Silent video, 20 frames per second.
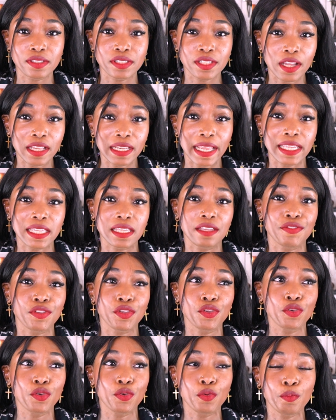So like if
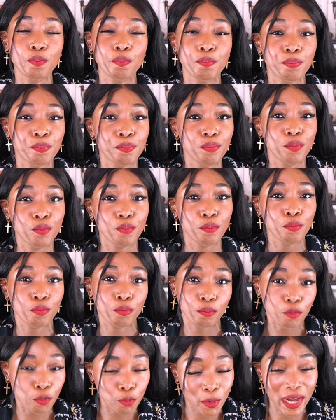you
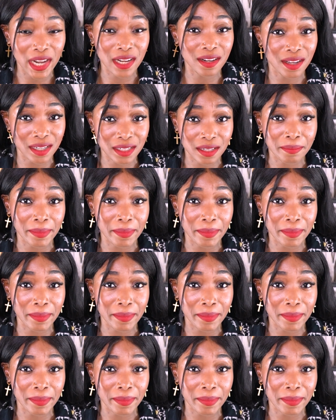wear it under